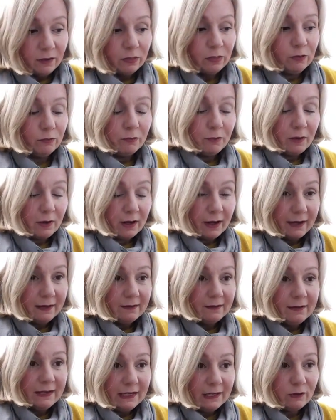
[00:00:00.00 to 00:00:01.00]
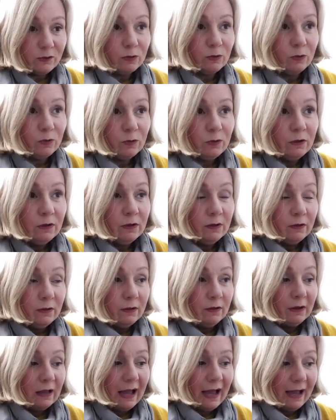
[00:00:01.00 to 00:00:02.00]
the right needle
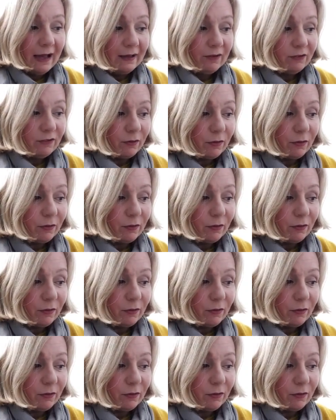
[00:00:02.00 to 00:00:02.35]
and